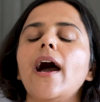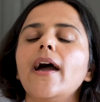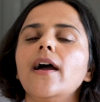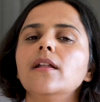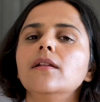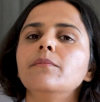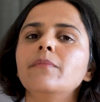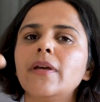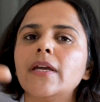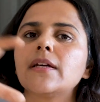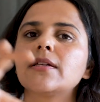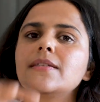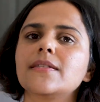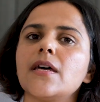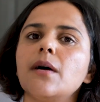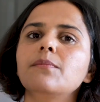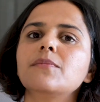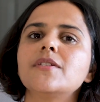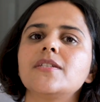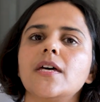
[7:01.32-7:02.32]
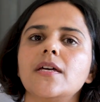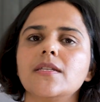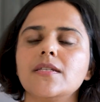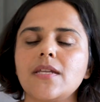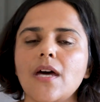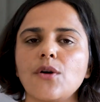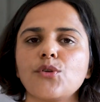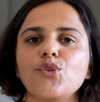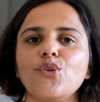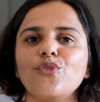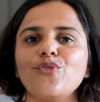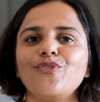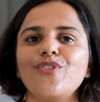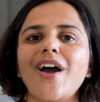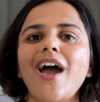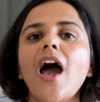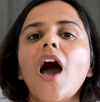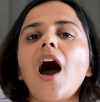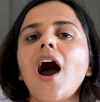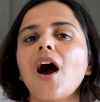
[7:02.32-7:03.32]
I'll make some sense out of
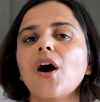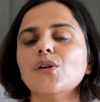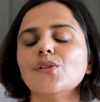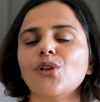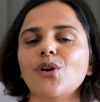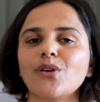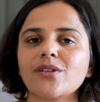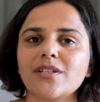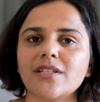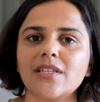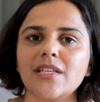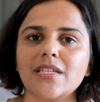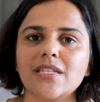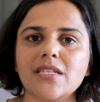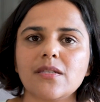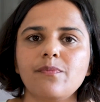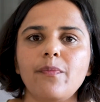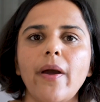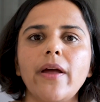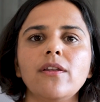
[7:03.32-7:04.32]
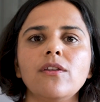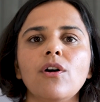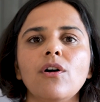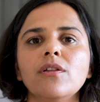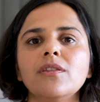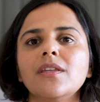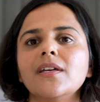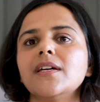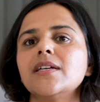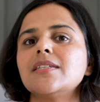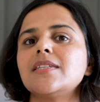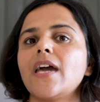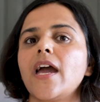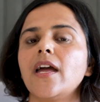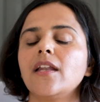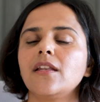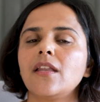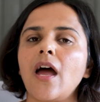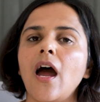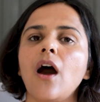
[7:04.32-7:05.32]
how long did they spend on this
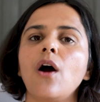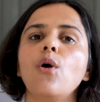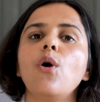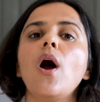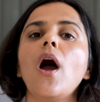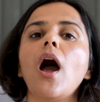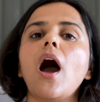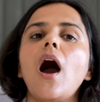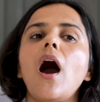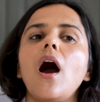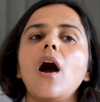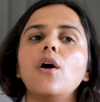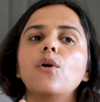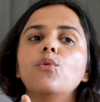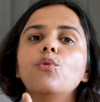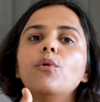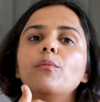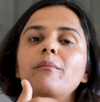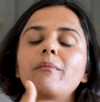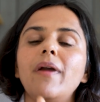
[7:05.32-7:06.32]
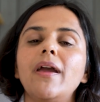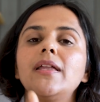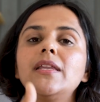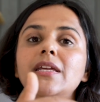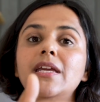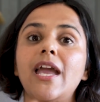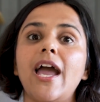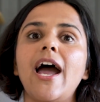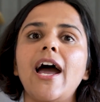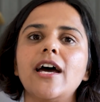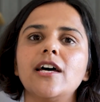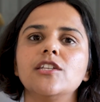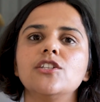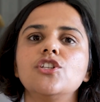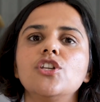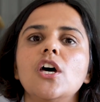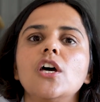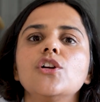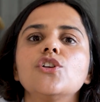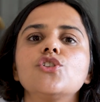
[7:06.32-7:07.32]
and now how many
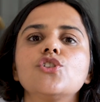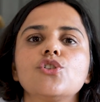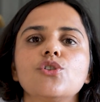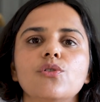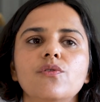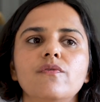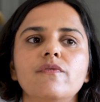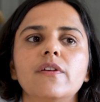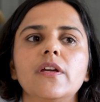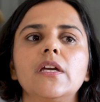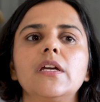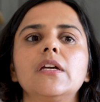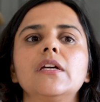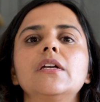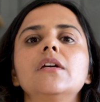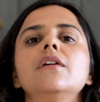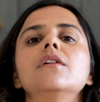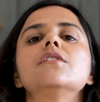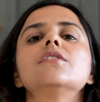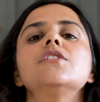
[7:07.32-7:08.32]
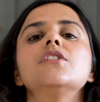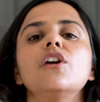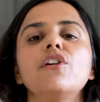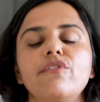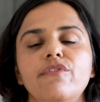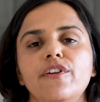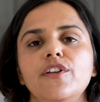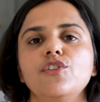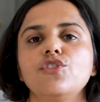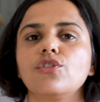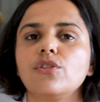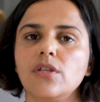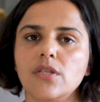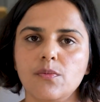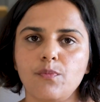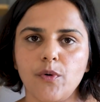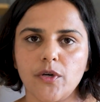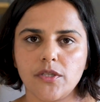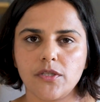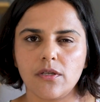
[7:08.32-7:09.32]
ads should we surface to this
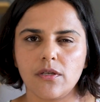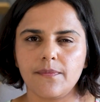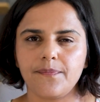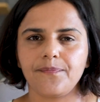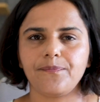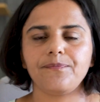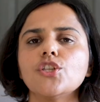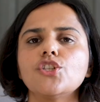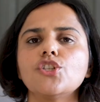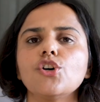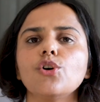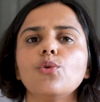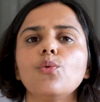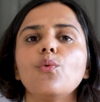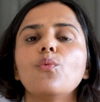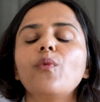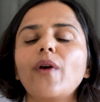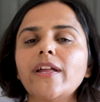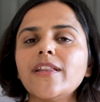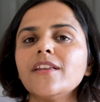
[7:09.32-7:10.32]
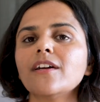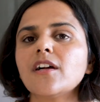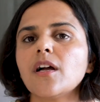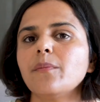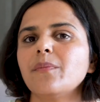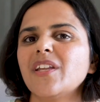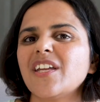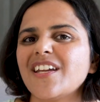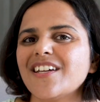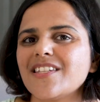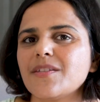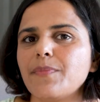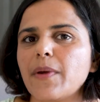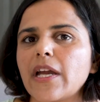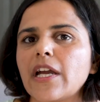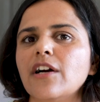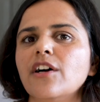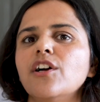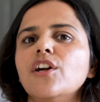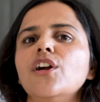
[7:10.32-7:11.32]
person. So when the company gets
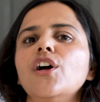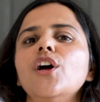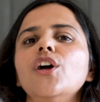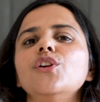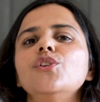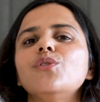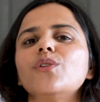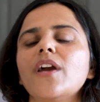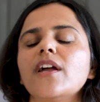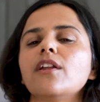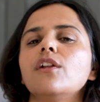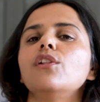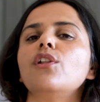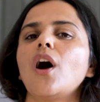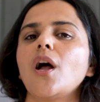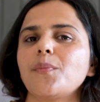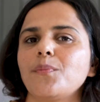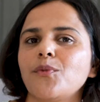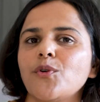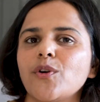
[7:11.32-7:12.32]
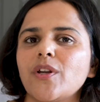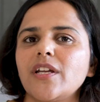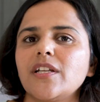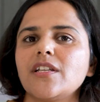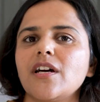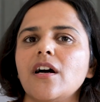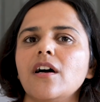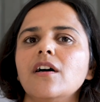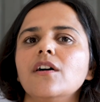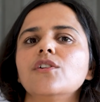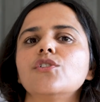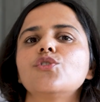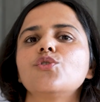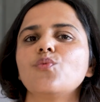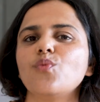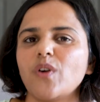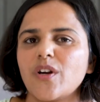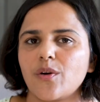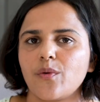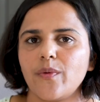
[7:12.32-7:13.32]
bigger, you get a lot more data to
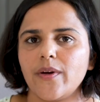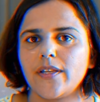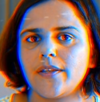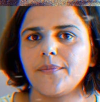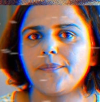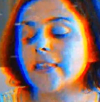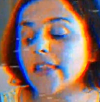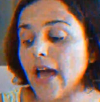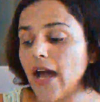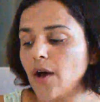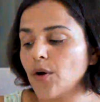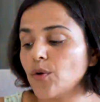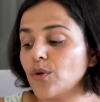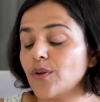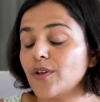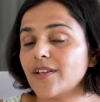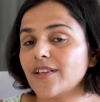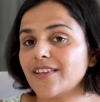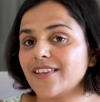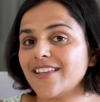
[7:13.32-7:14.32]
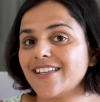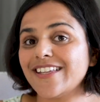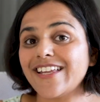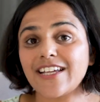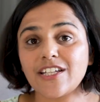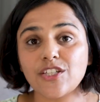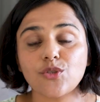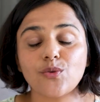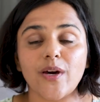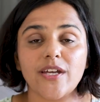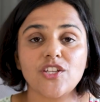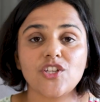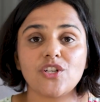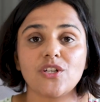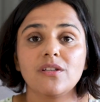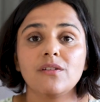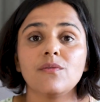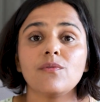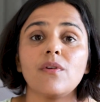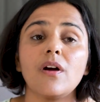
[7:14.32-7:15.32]
work with. Now, the next
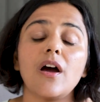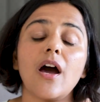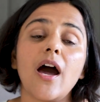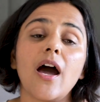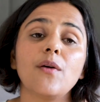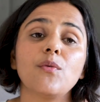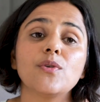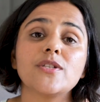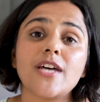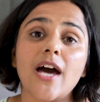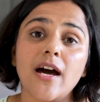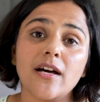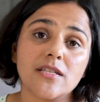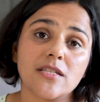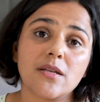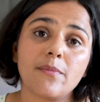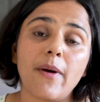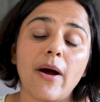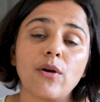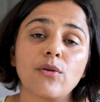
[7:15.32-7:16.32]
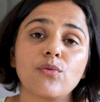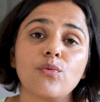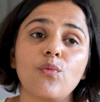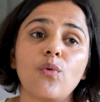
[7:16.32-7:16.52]
question I was asked about